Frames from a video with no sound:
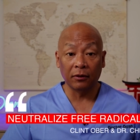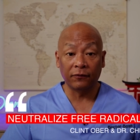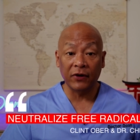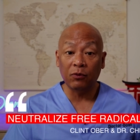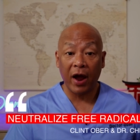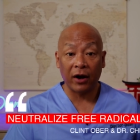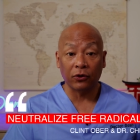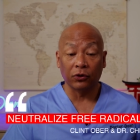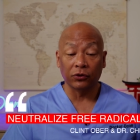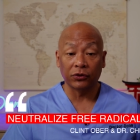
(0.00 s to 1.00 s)
Free
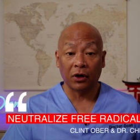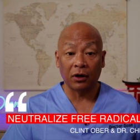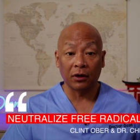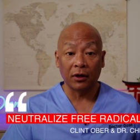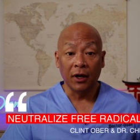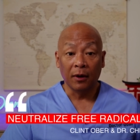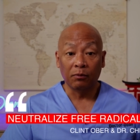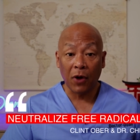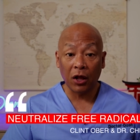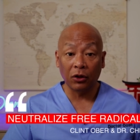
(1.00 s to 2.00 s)
radicals are
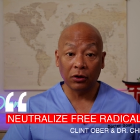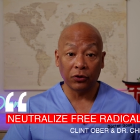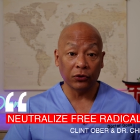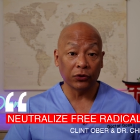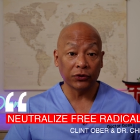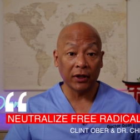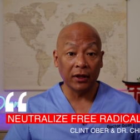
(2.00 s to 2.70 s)
molecules